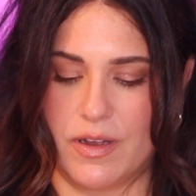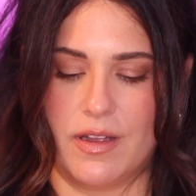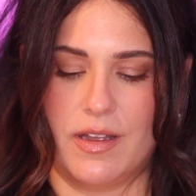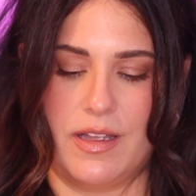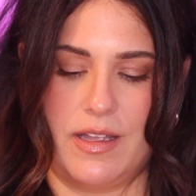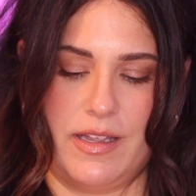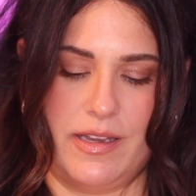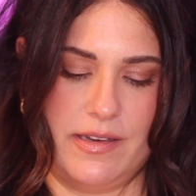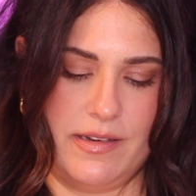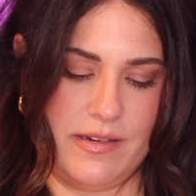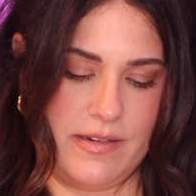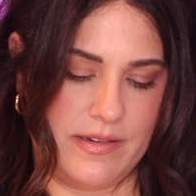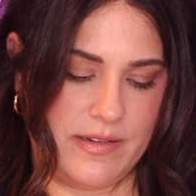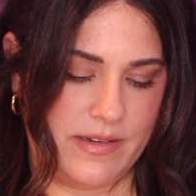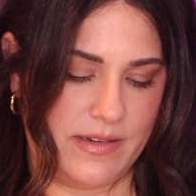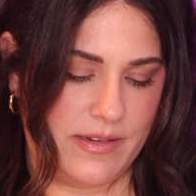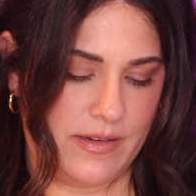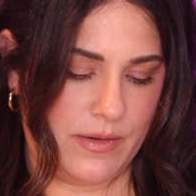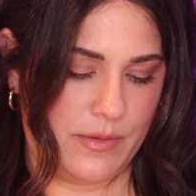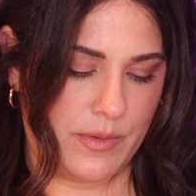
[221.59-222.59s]
on.
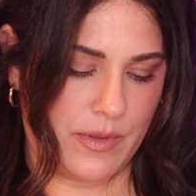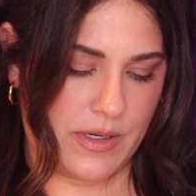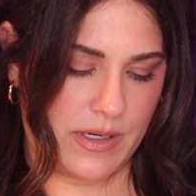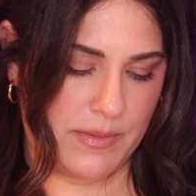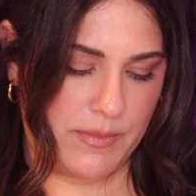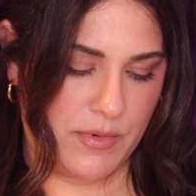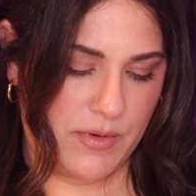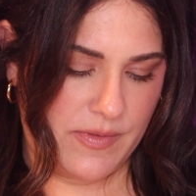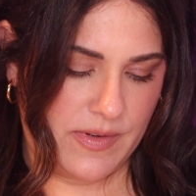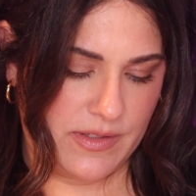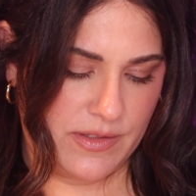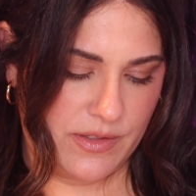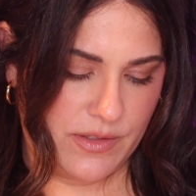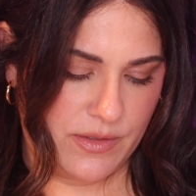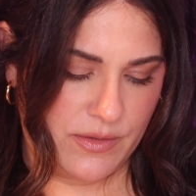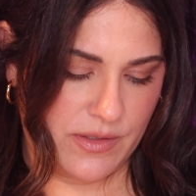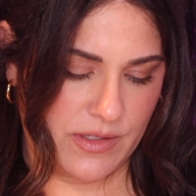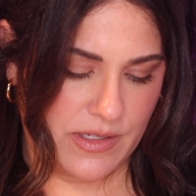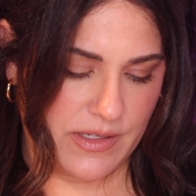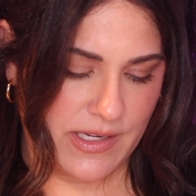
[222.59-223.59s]
We're going to move
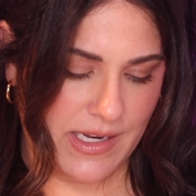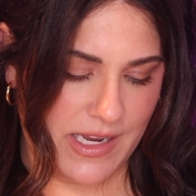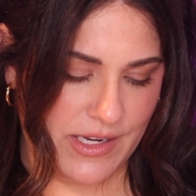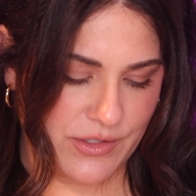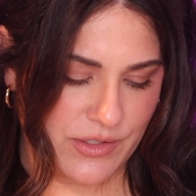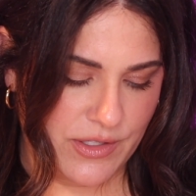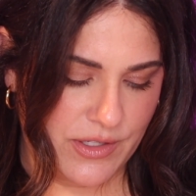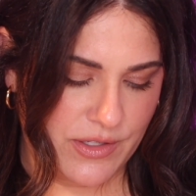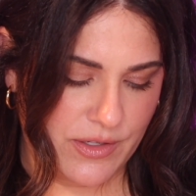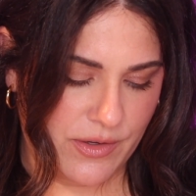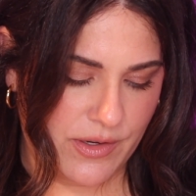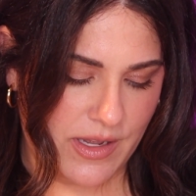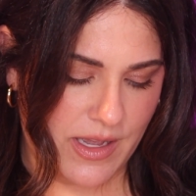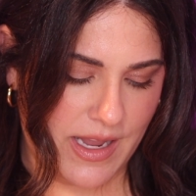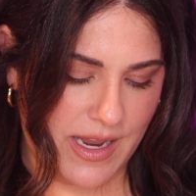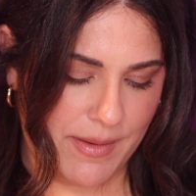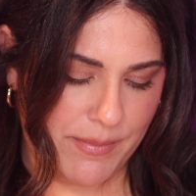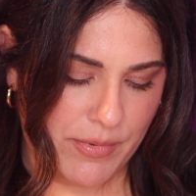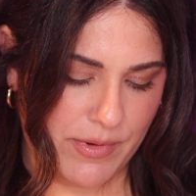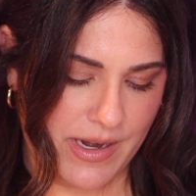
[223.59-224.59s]
into the Natasha Denona
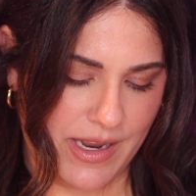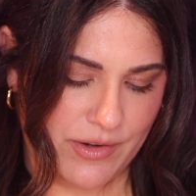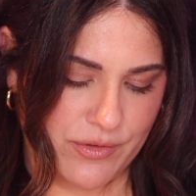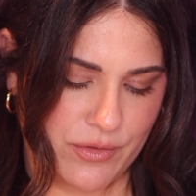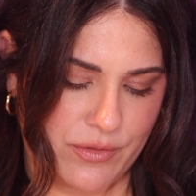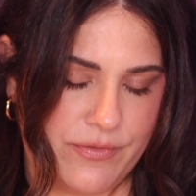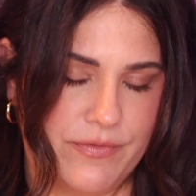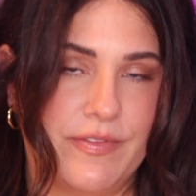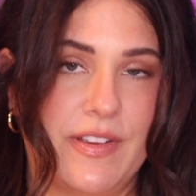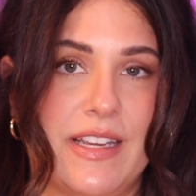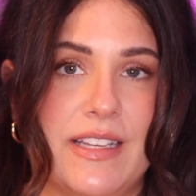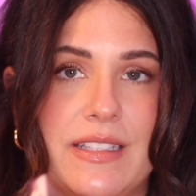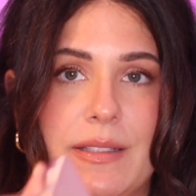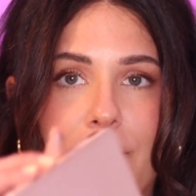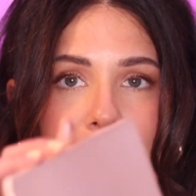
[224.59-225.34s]
Hyper Natural Face